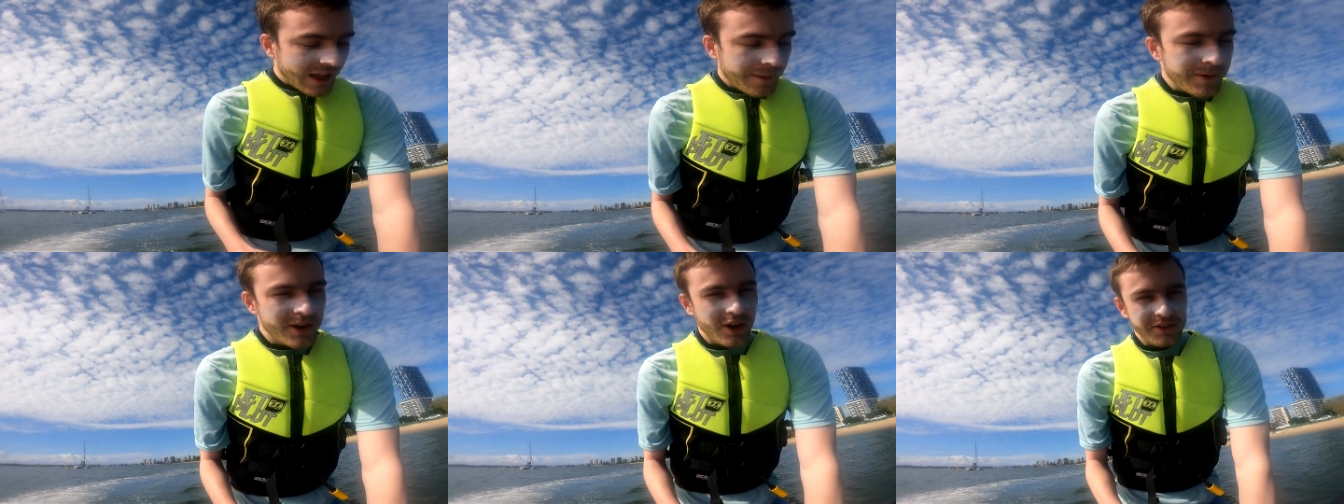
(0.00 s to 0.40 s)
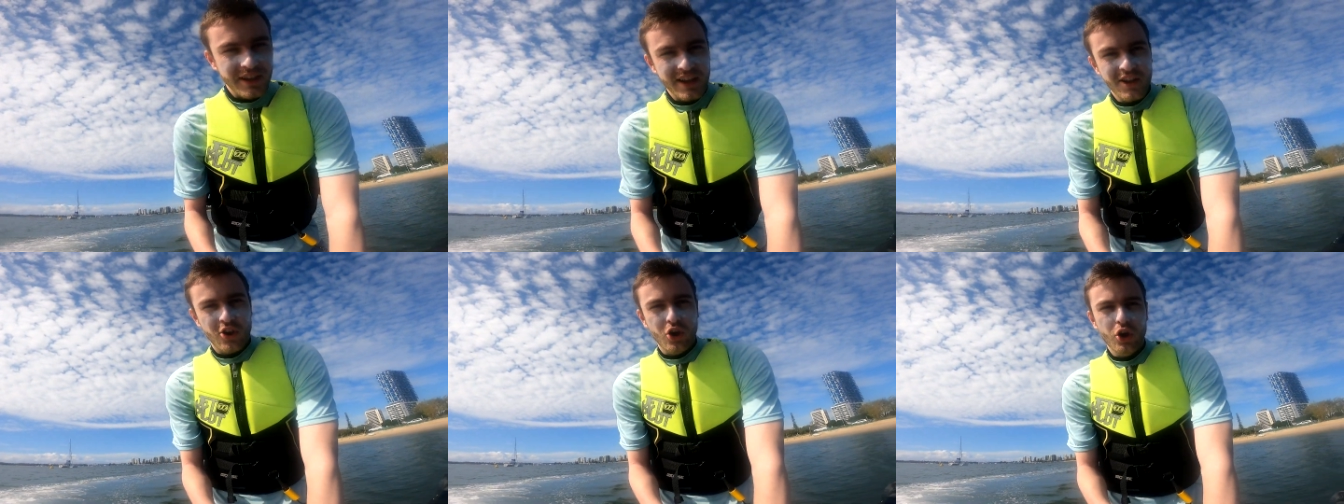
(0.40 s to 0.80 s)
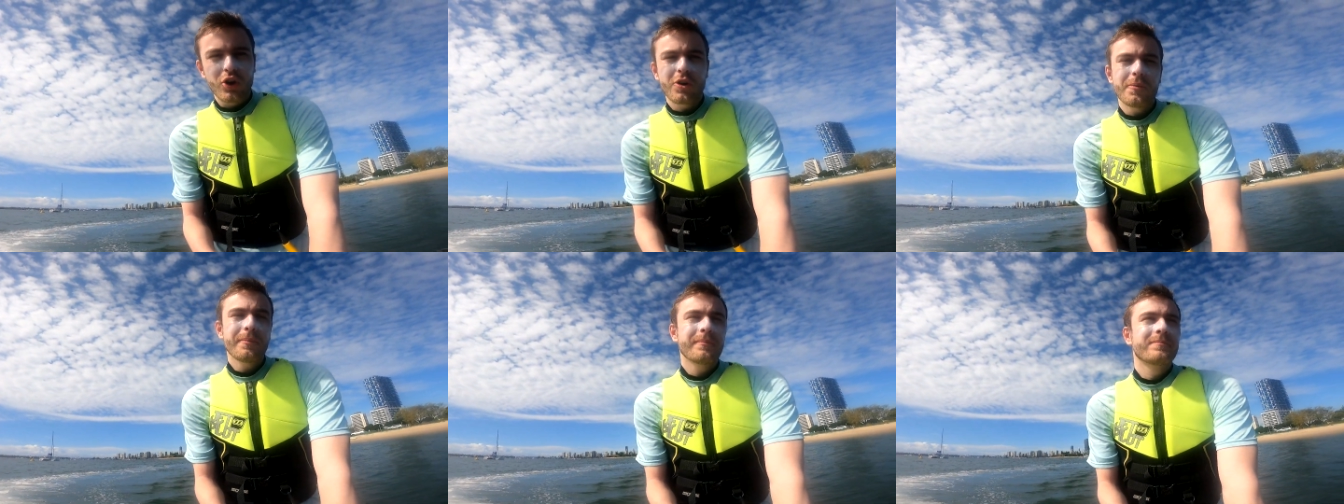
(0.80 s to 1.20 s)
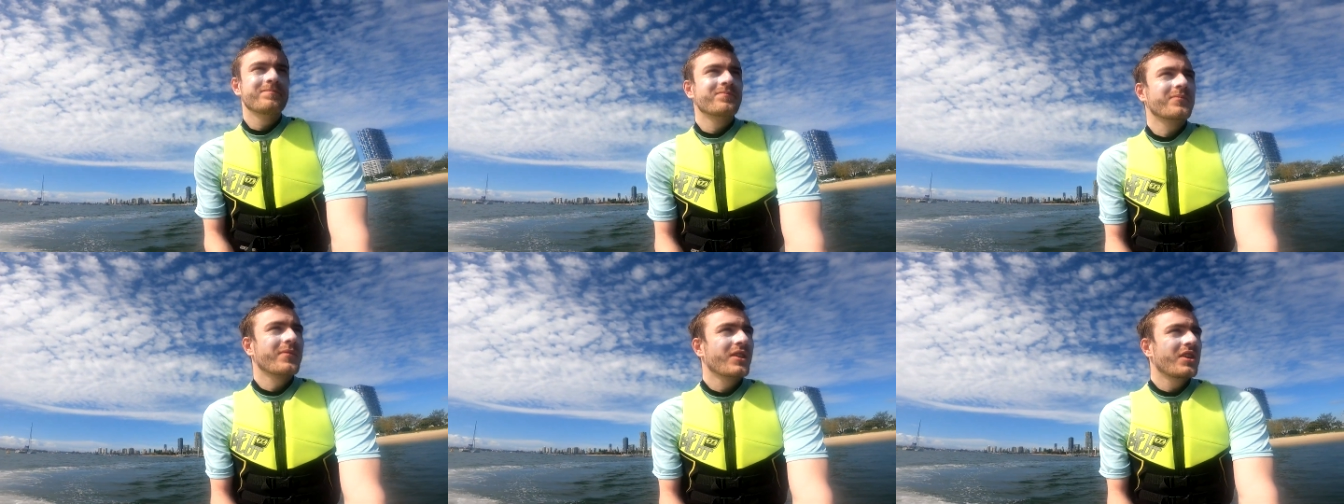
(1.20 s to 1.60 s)
I mean not that you could.
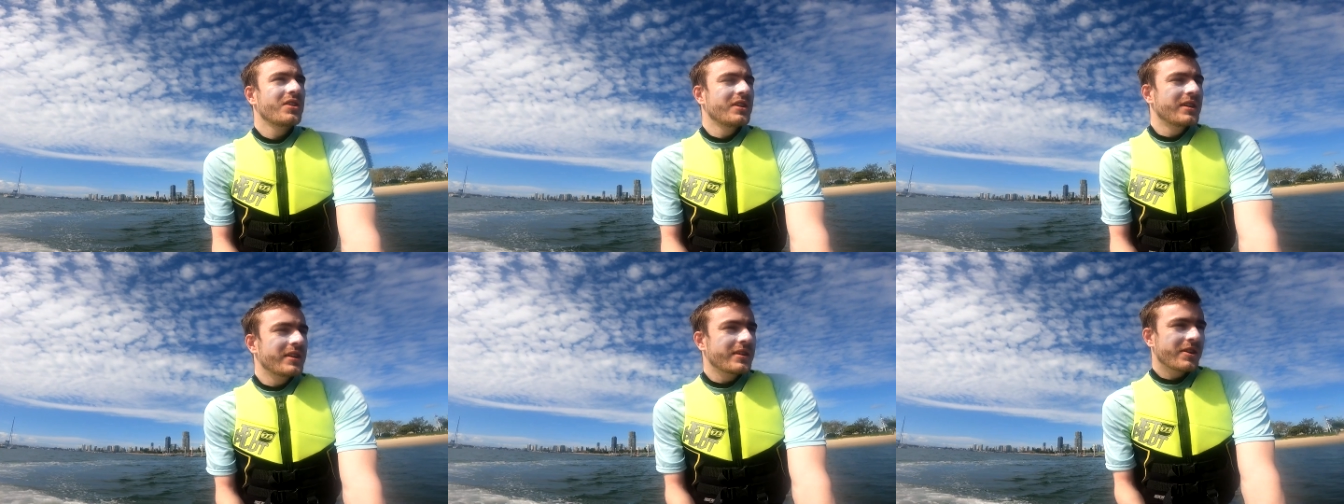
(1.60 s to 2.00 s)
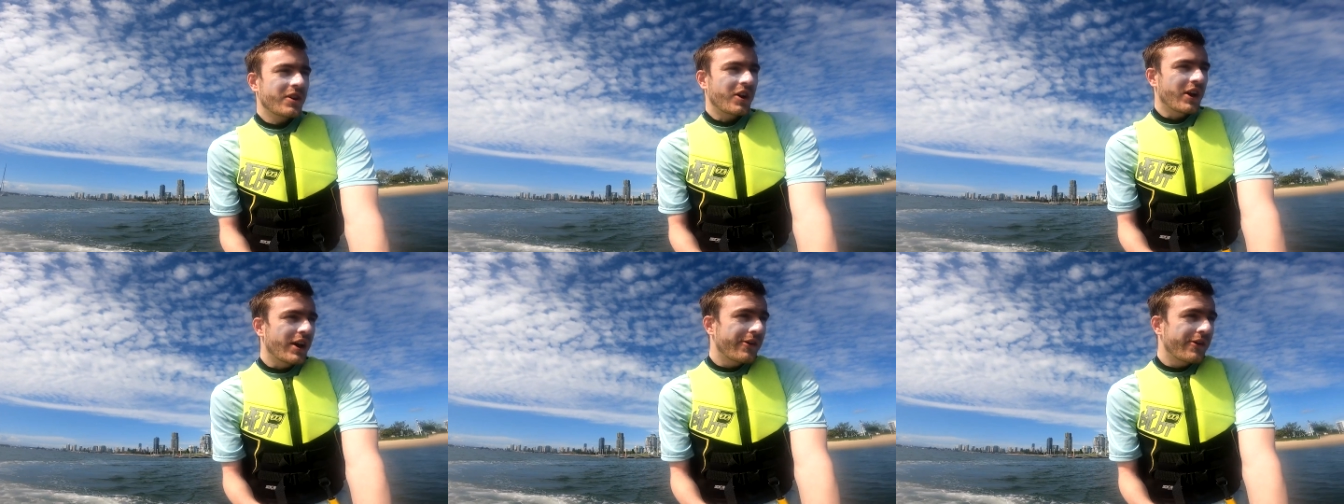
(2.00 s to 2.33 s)
You know,